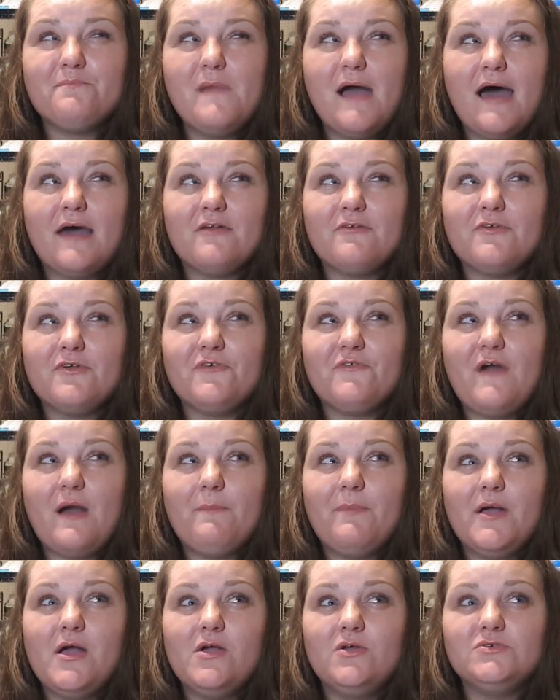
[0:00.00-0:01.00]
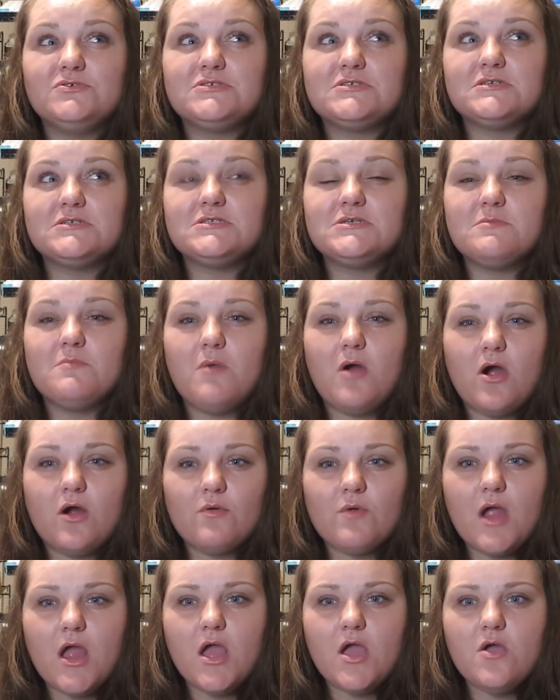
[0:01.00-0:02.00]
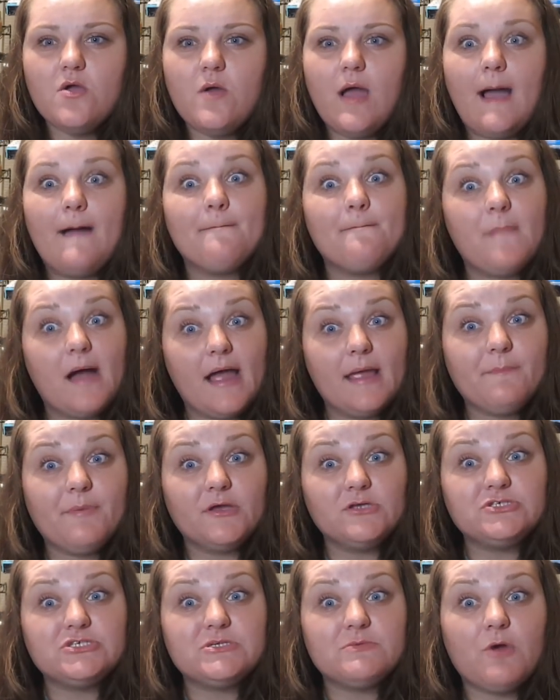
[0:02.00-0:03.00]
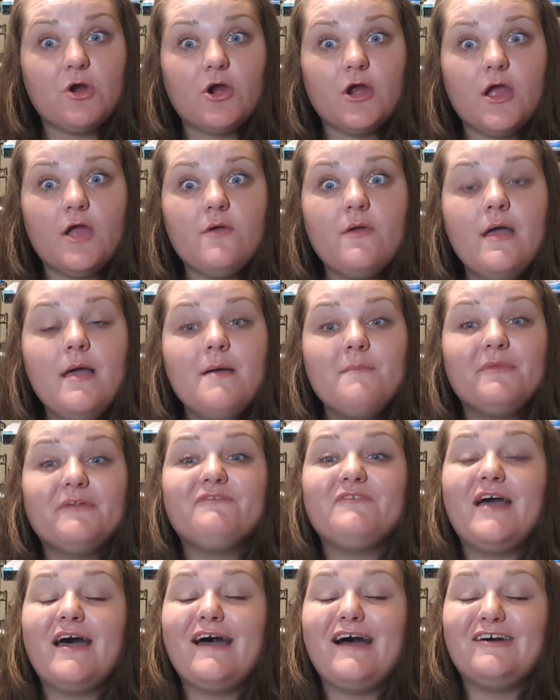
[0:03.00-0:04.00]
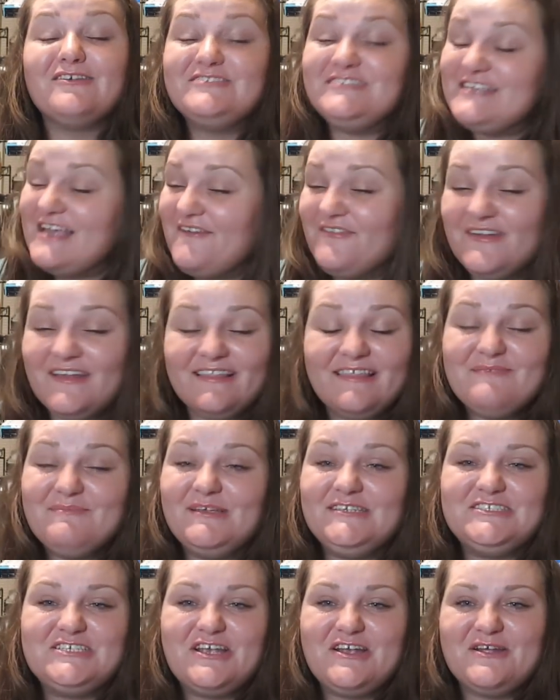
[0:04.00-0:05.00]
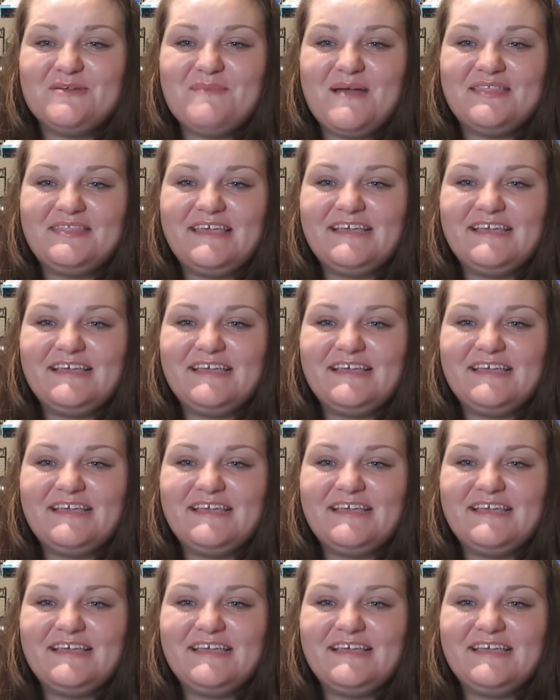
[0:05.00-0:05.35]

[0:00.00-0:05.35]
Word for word: I don't know if I'll post tomorrow. I might post tomorrow, but if not, I'll definitely be sharing my